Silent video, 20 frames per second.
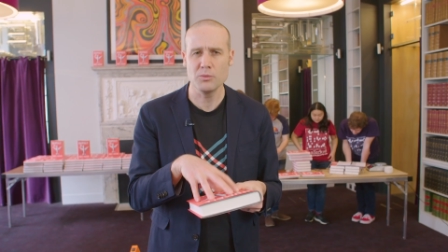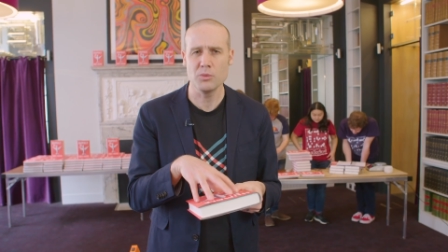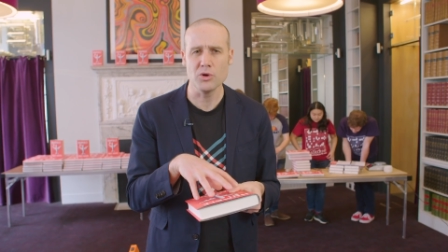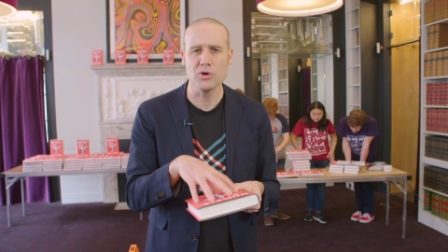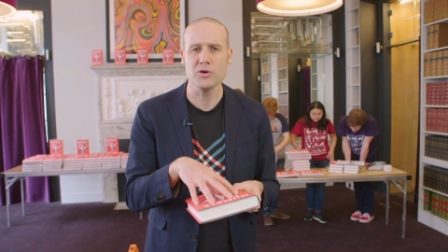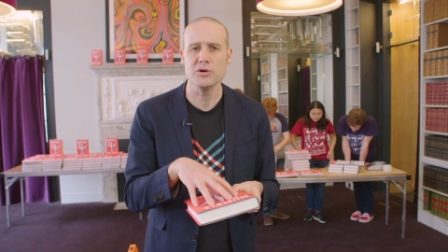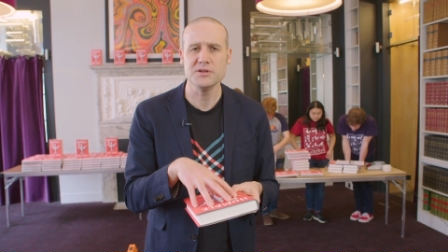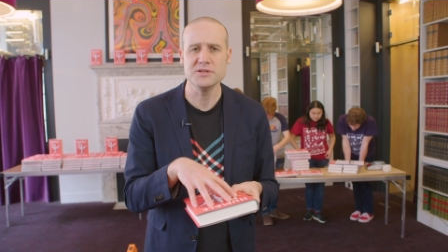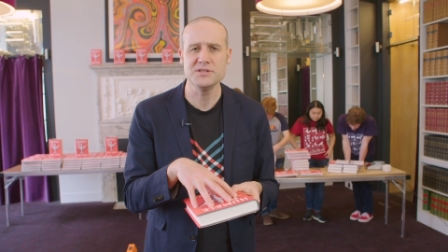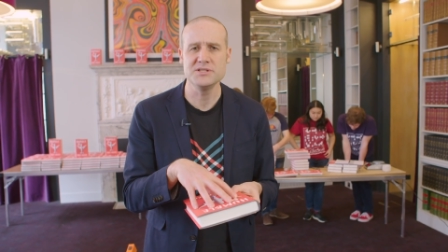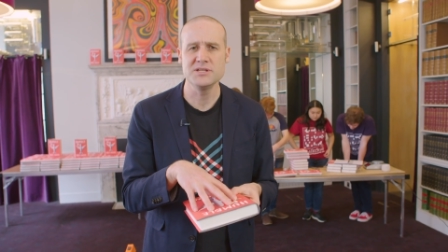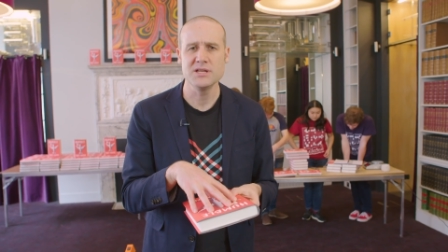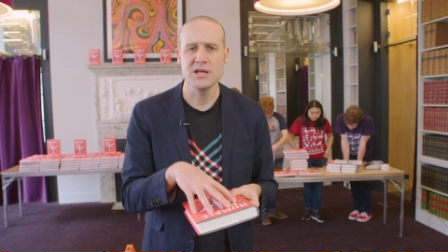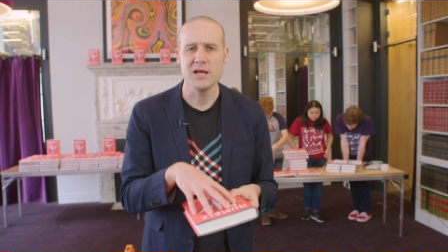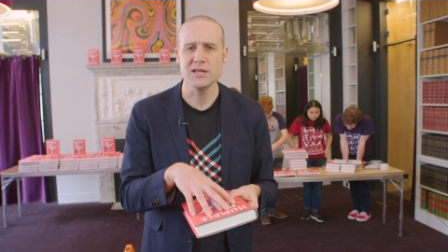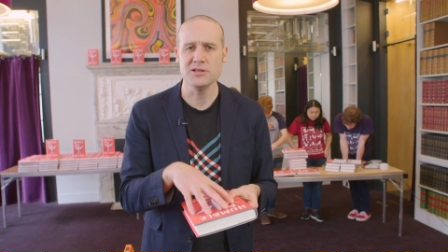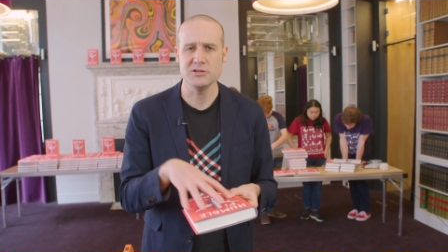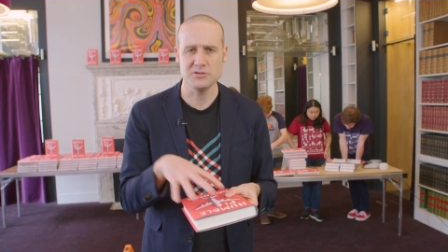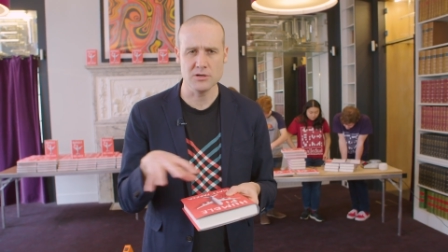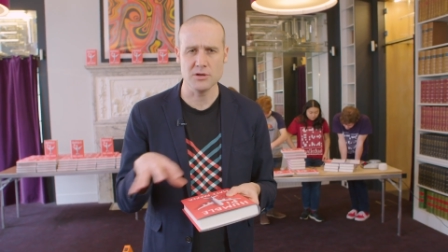words
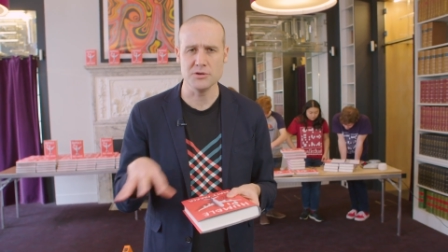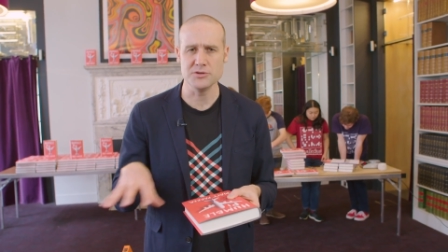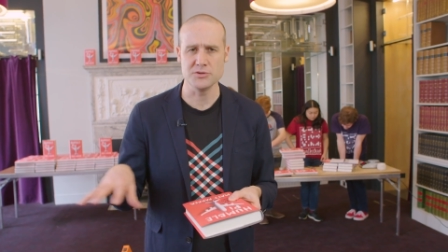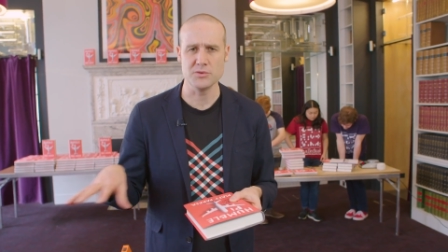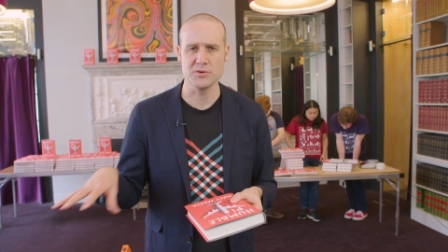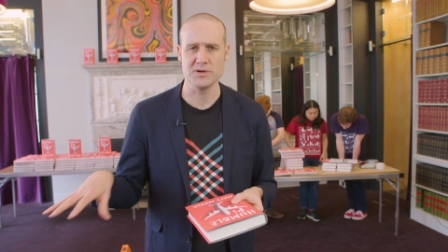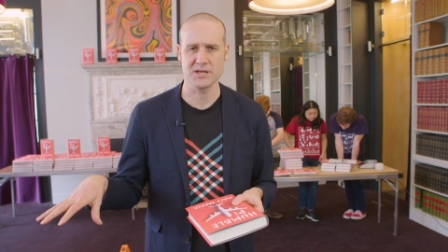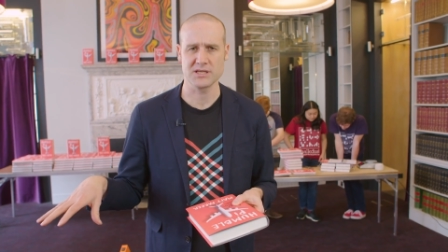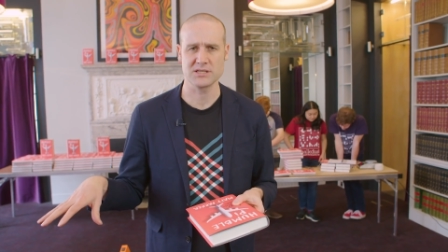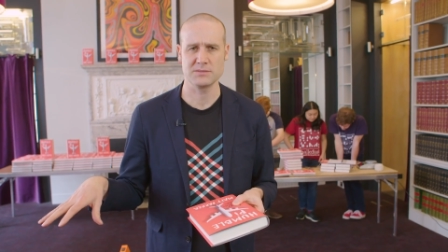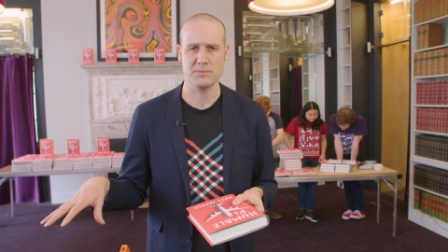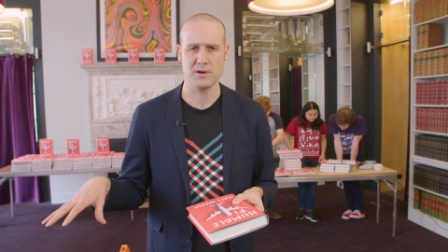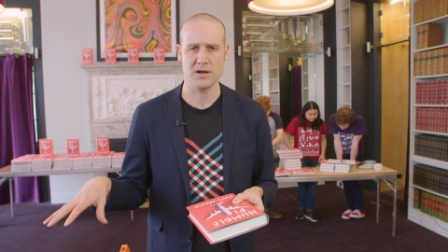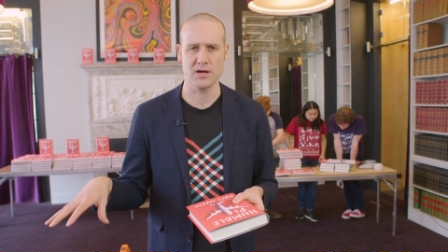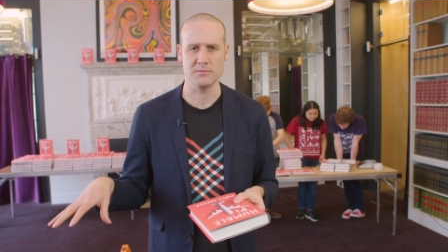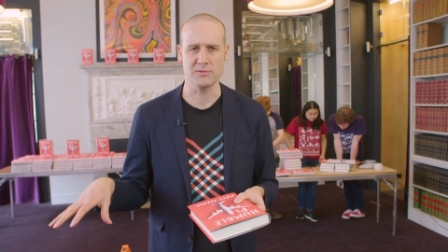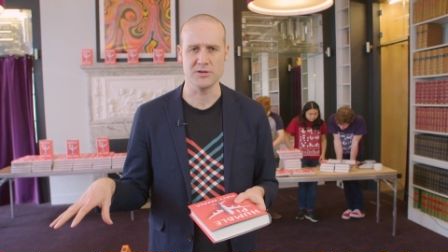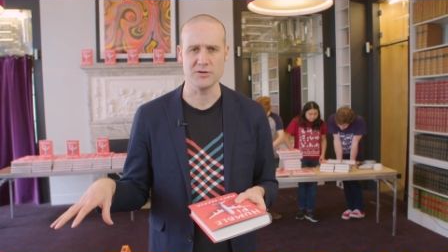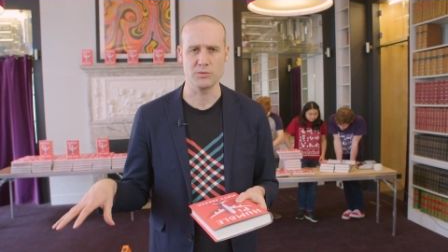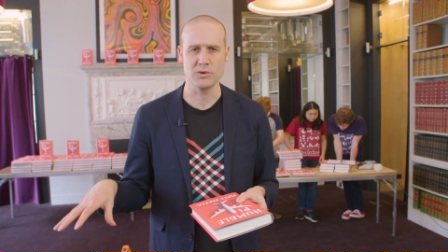and you don't do an
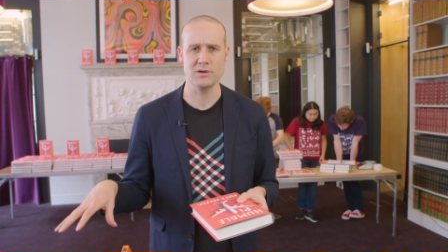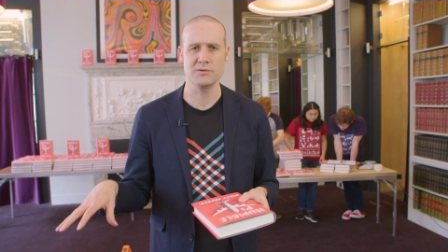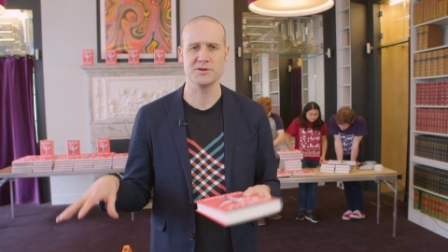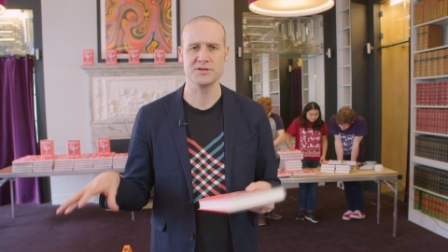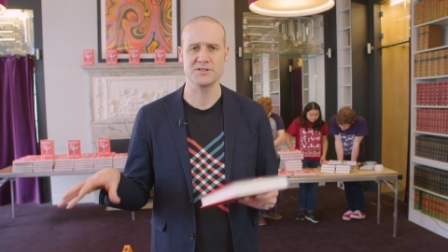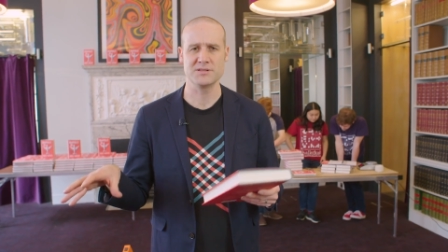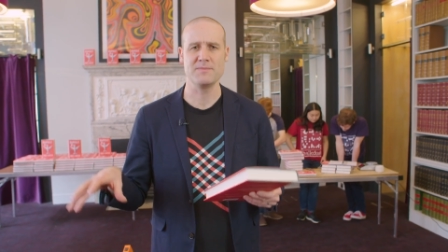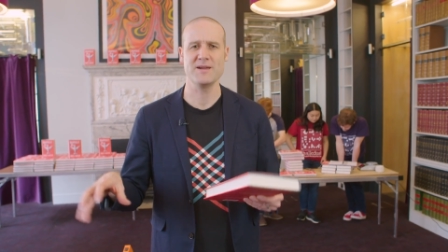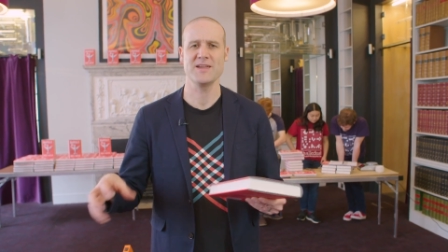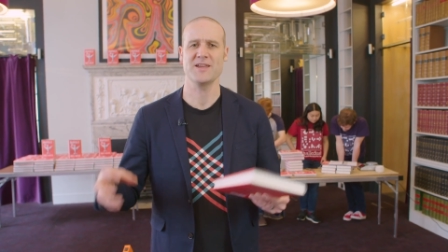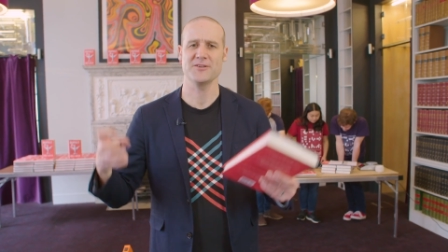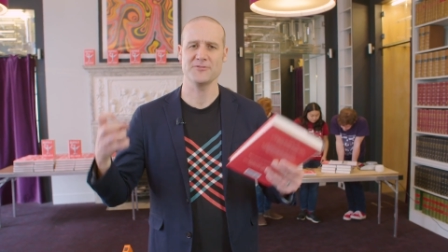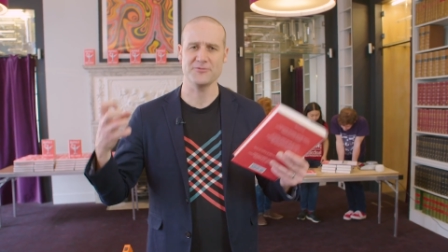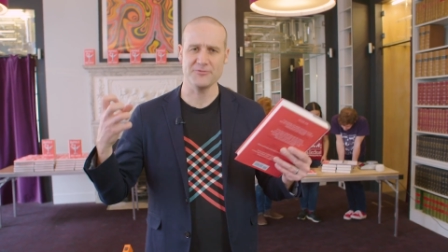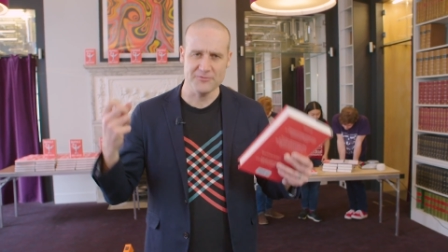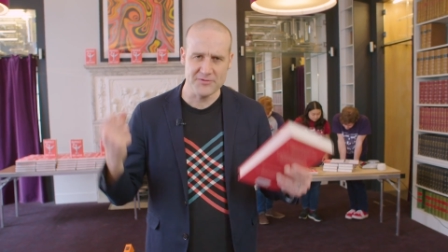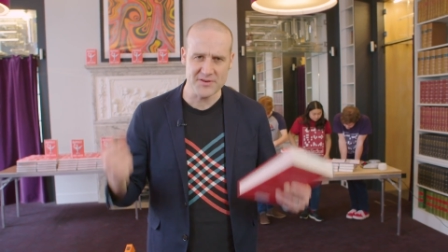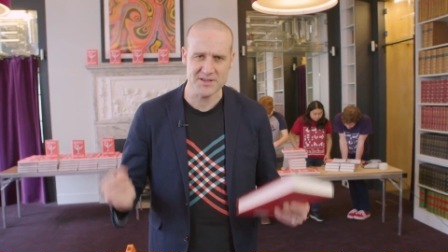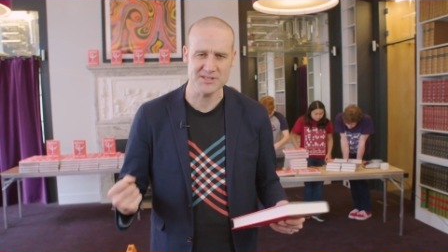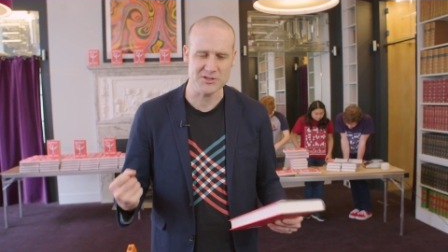experiment. We wanted to make it
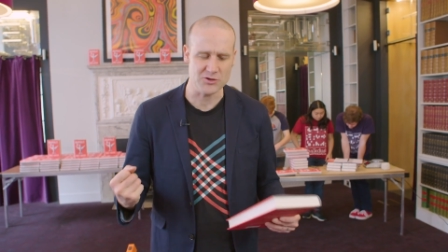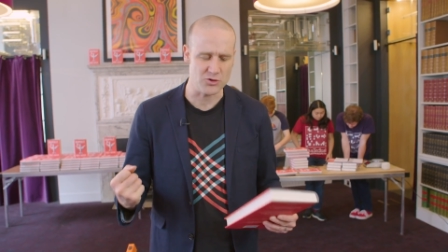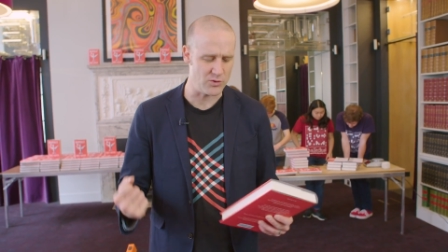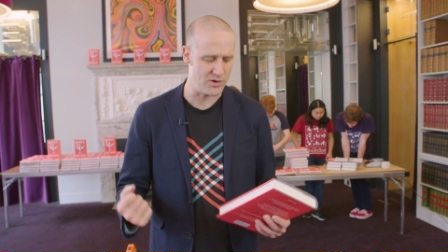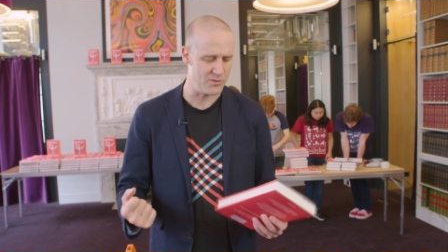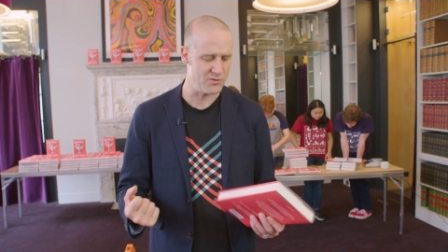physical.